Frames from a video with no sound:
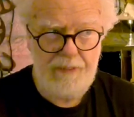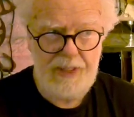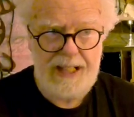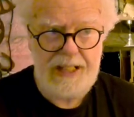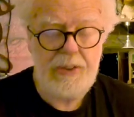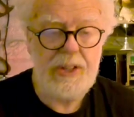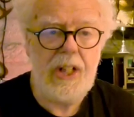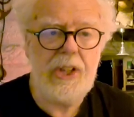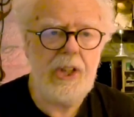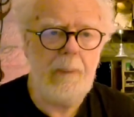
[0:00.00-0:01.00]
of an
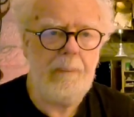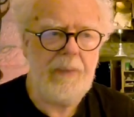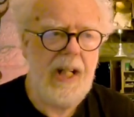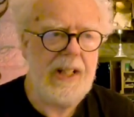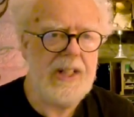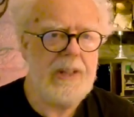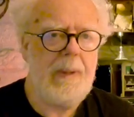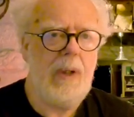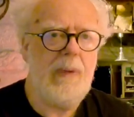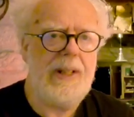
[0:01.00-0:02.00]
introduction, and it's
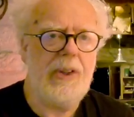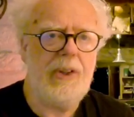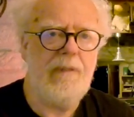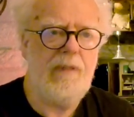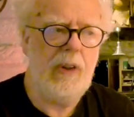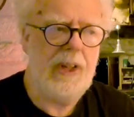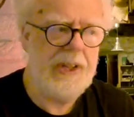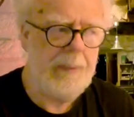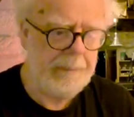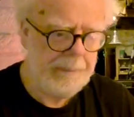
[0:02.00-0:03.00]
about Rendlesham Forest.